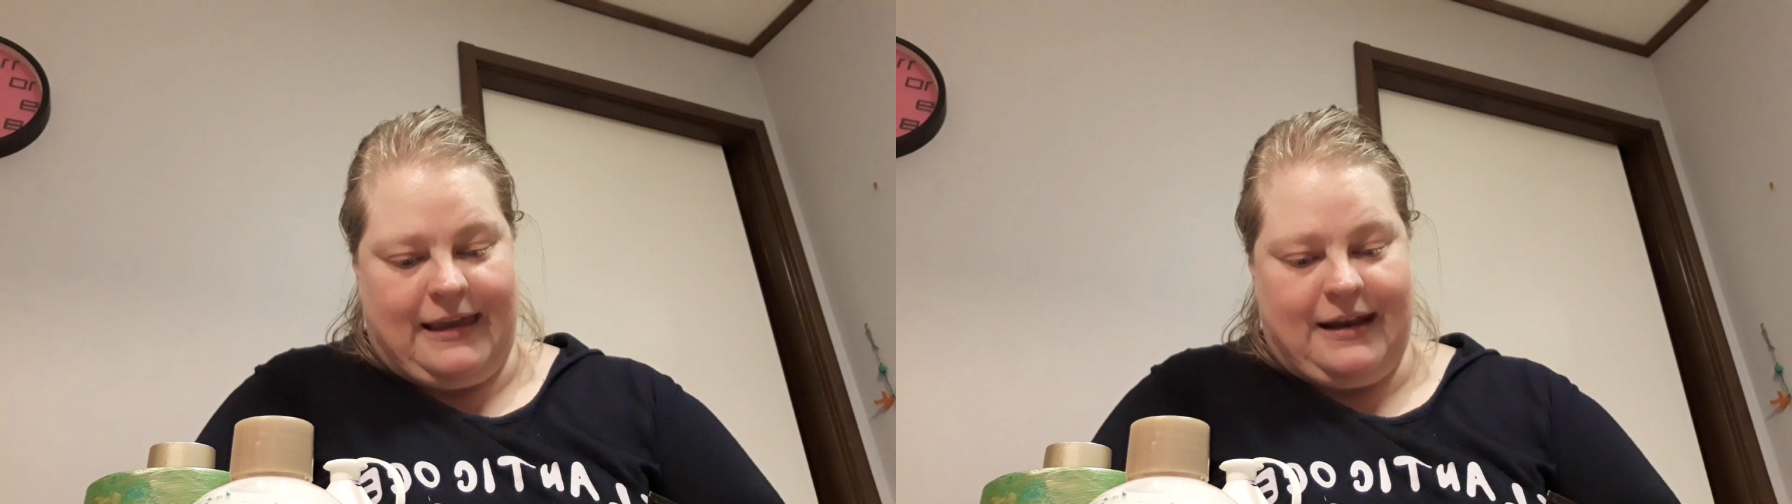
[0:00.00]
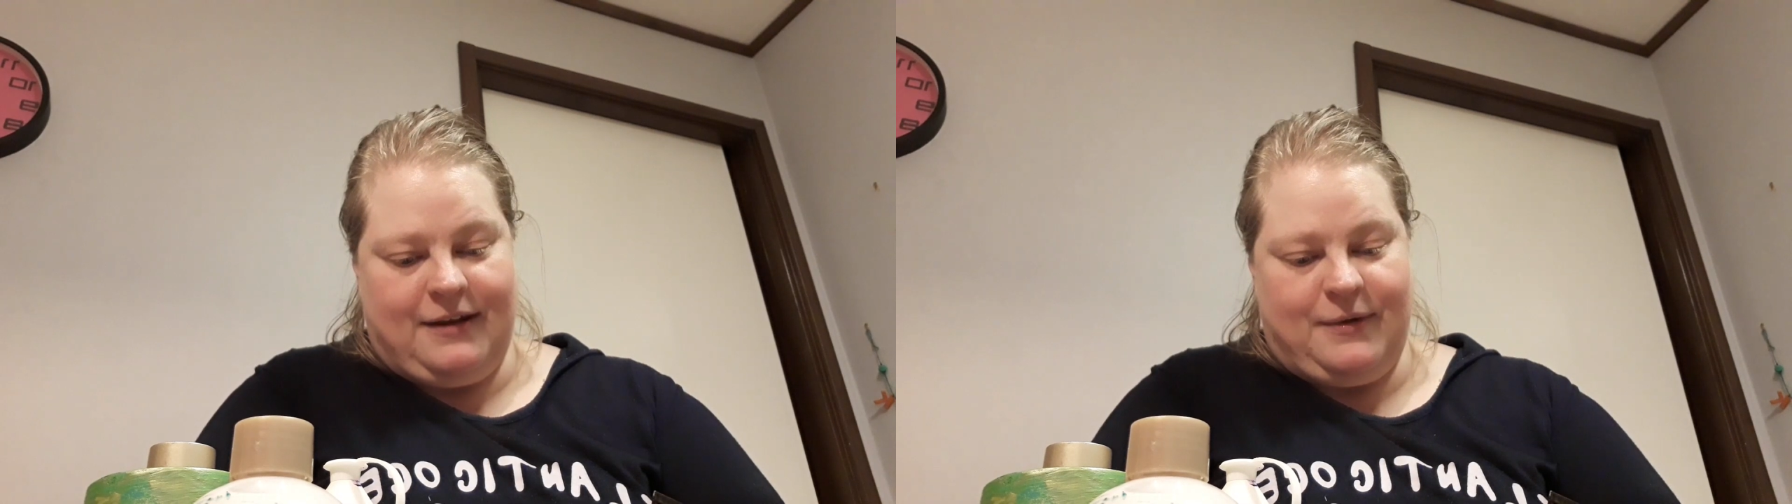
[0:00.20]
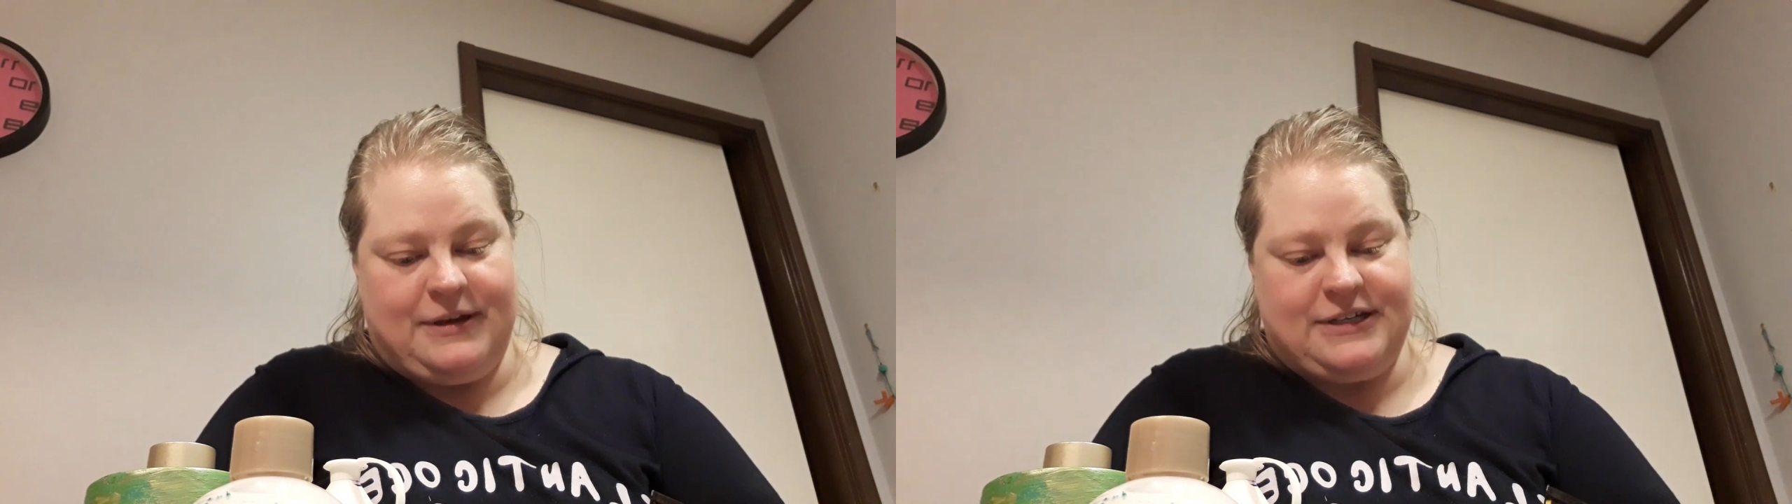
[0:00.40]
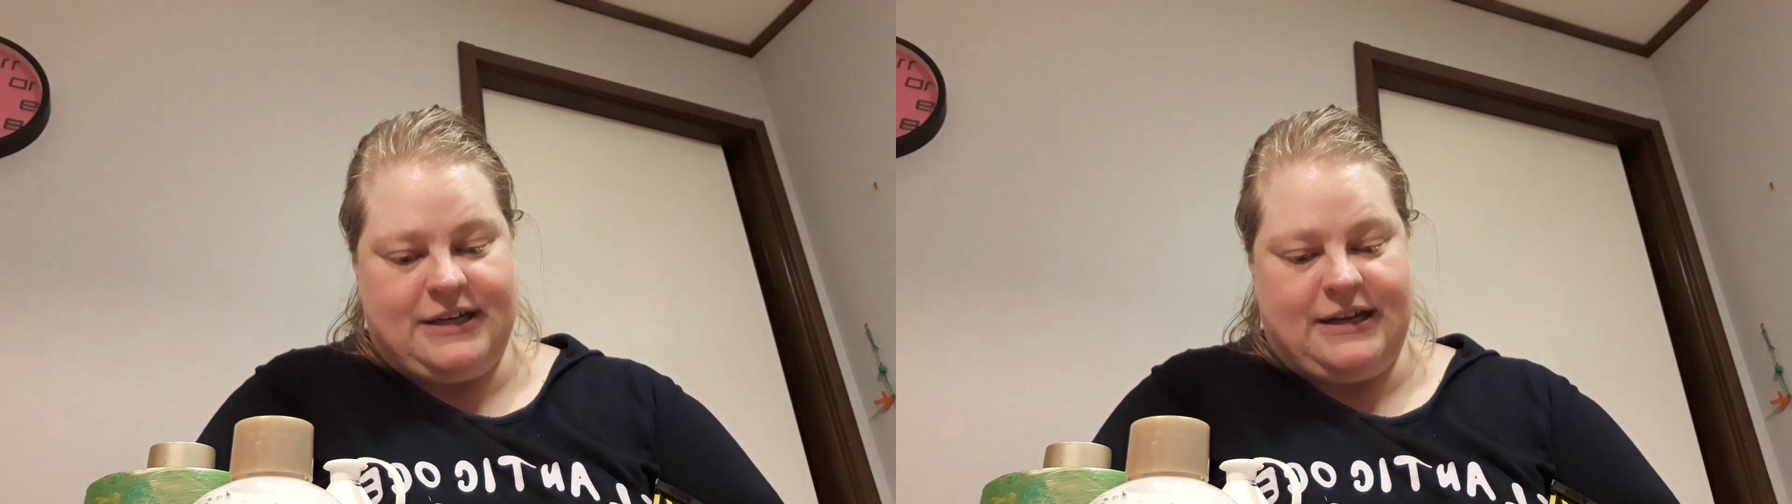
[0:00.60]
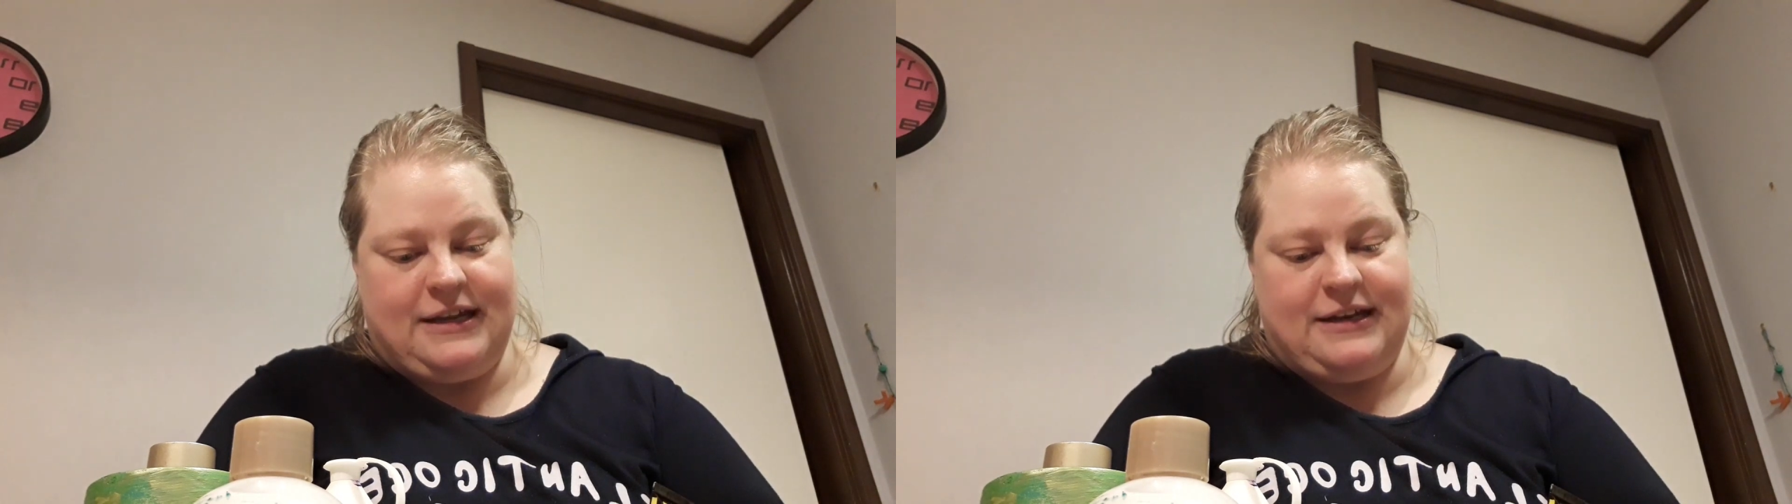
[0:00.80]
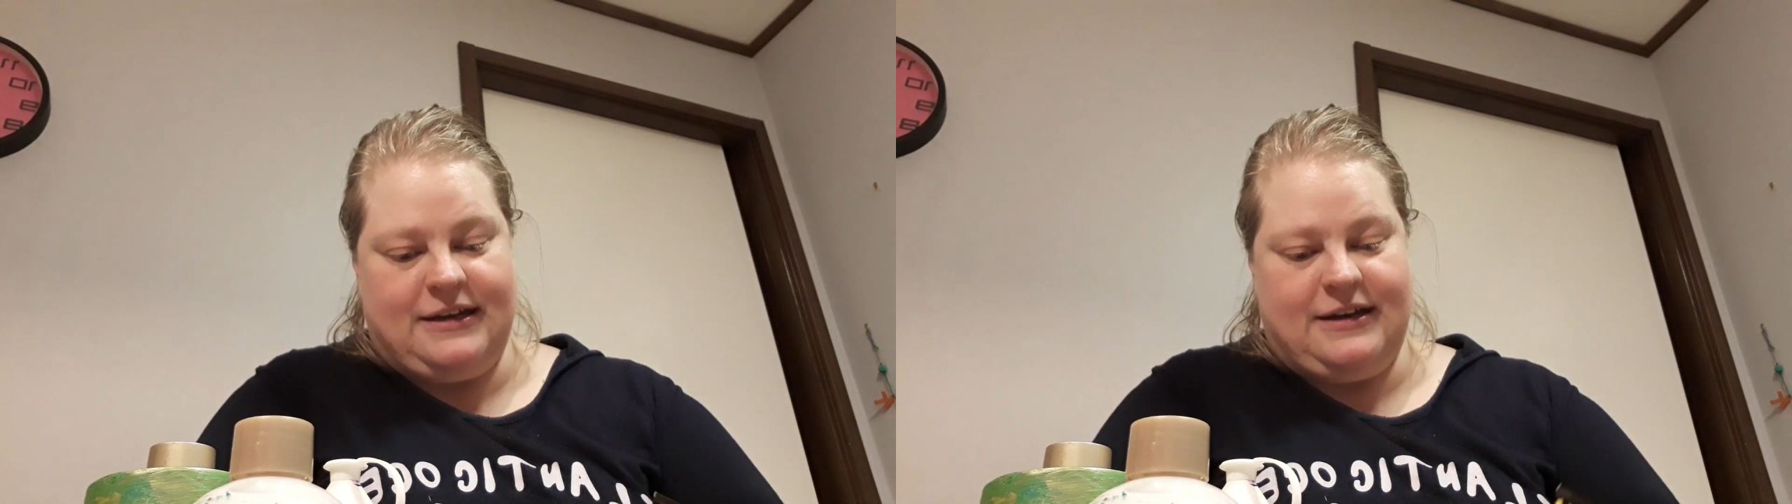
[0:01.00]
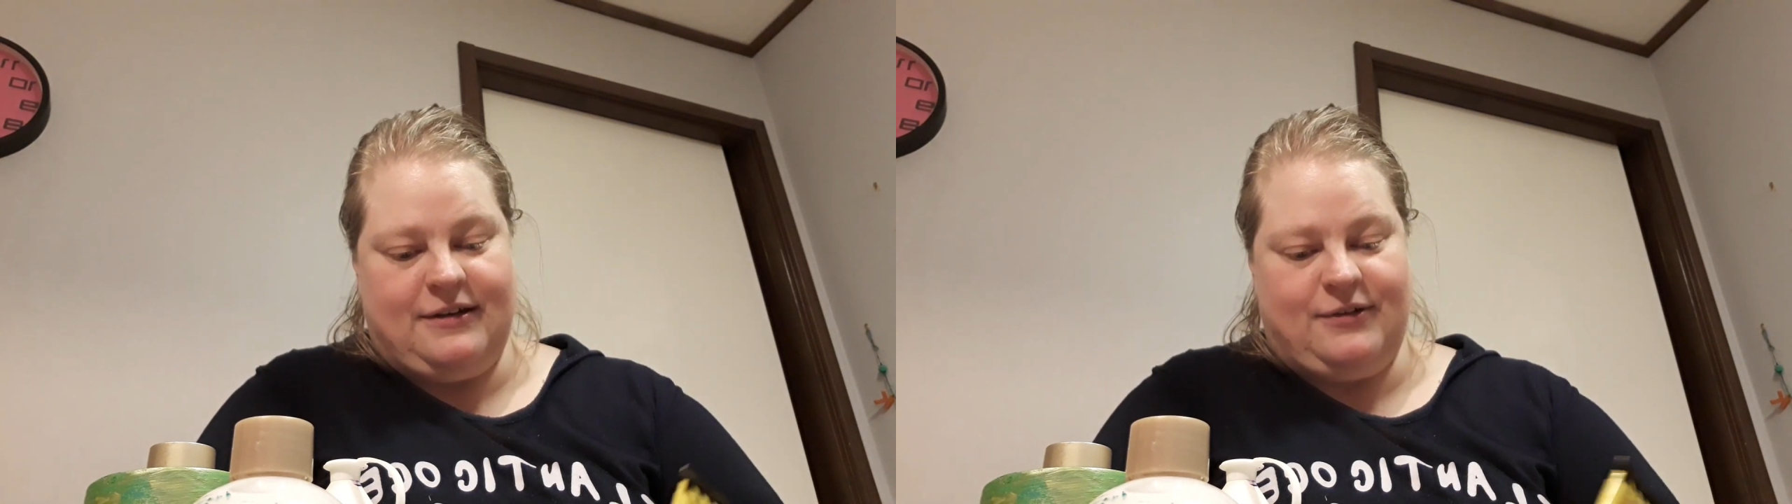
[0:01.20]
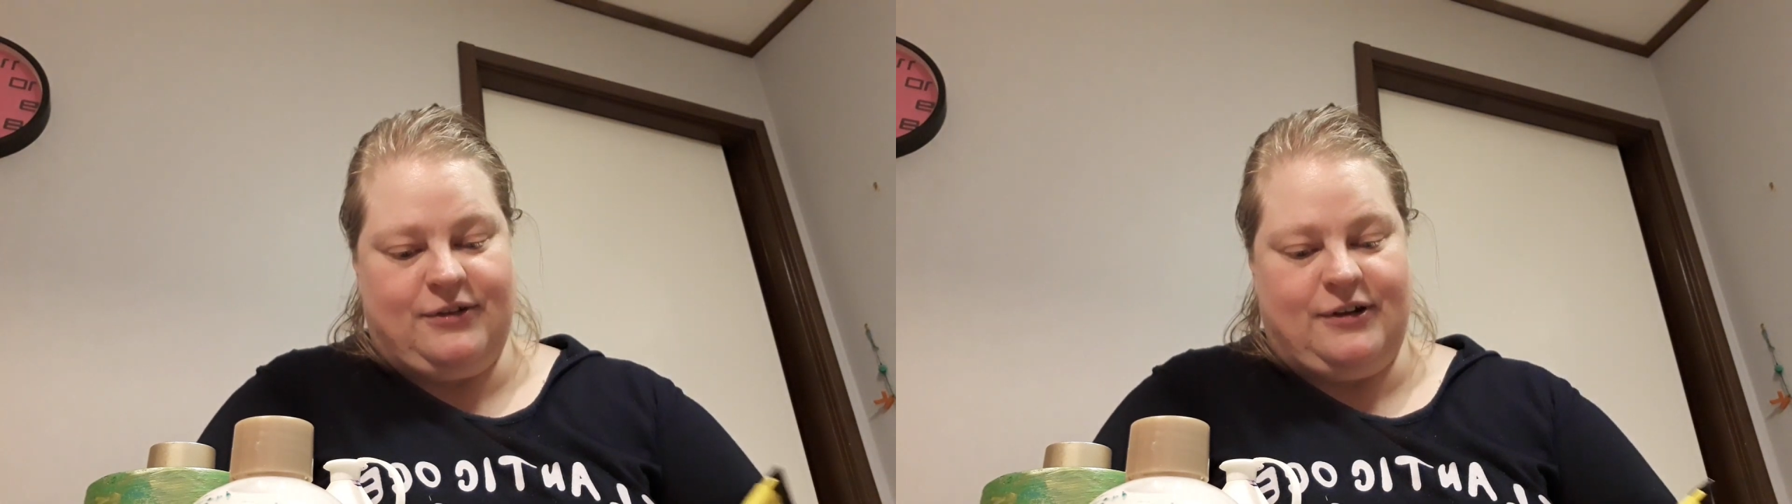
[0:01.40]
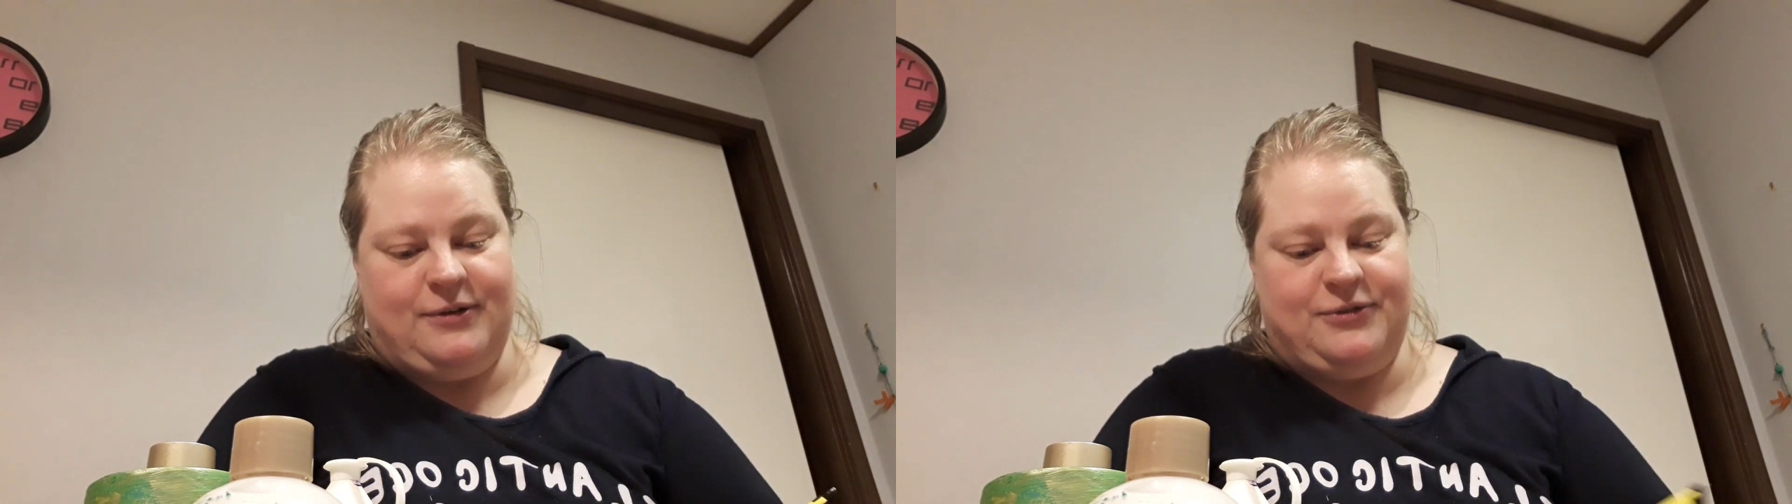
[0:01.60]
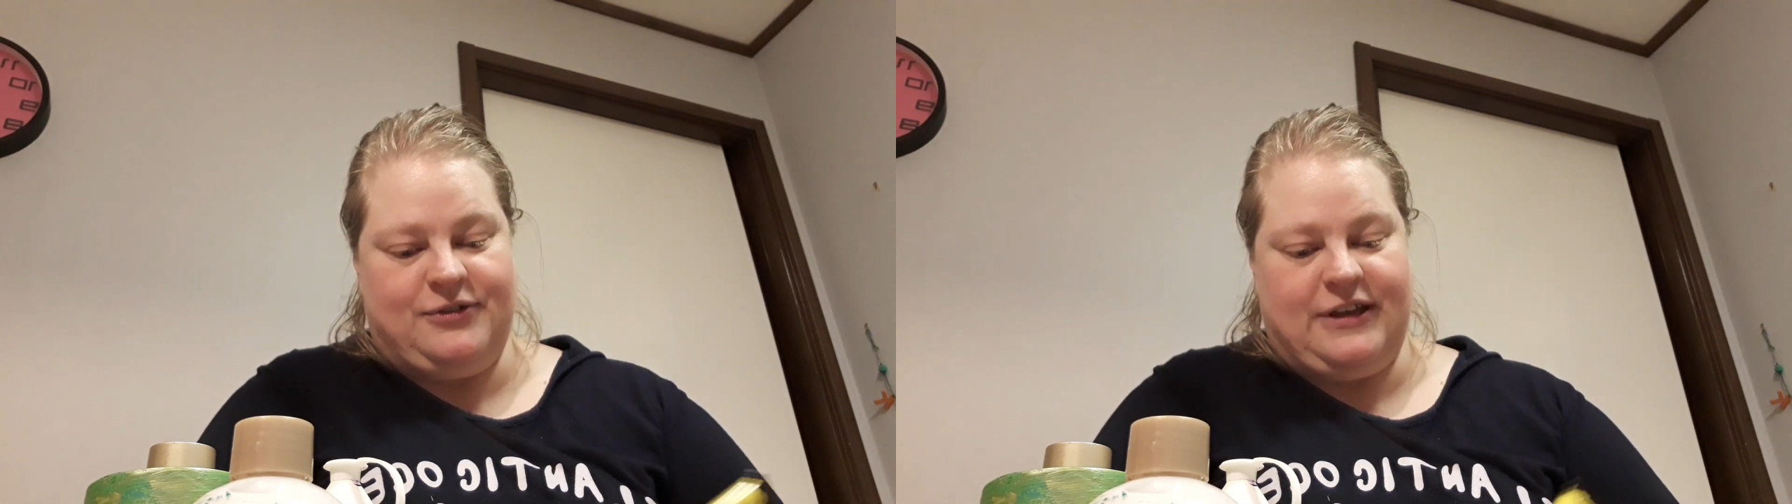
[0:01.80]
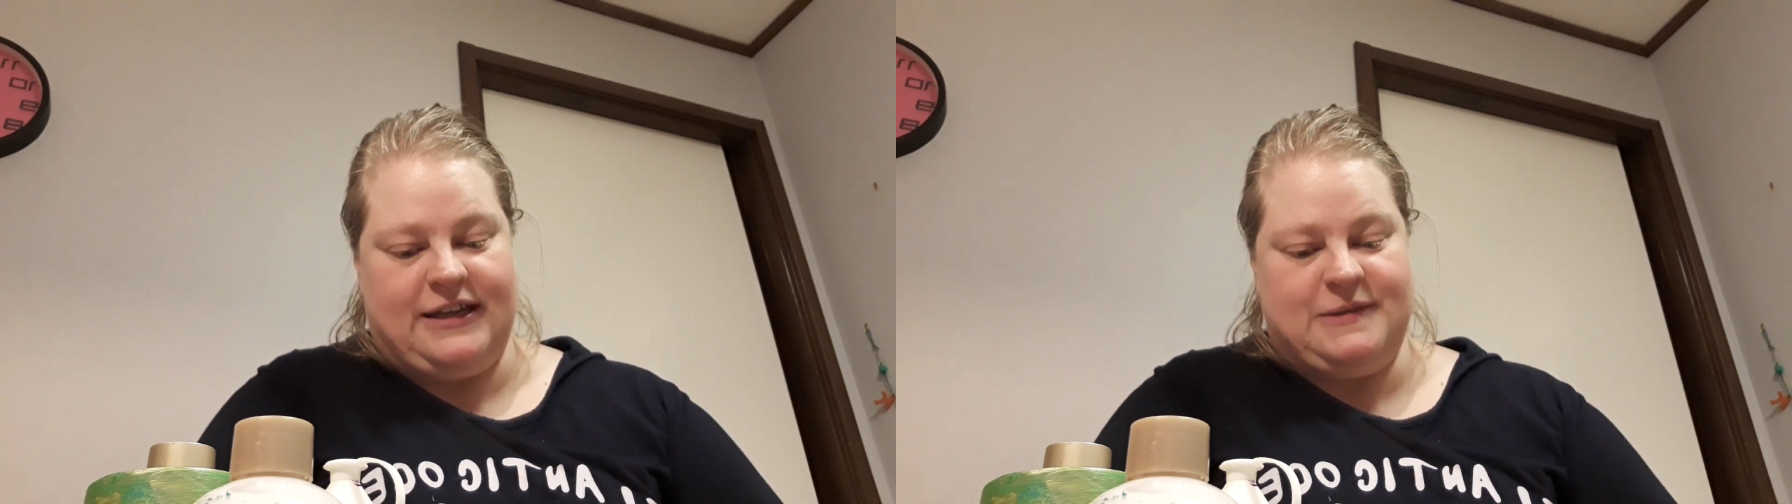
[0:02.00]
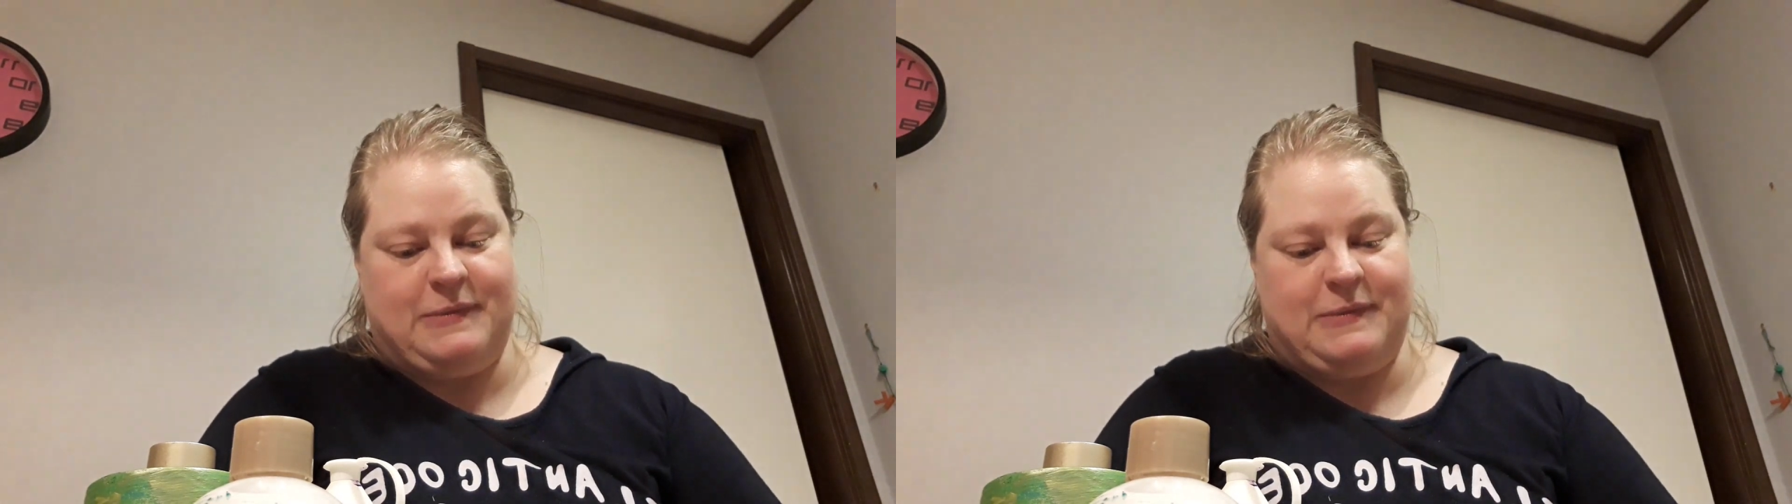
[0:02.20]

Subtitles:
kind of wish I had the hot glue sticks,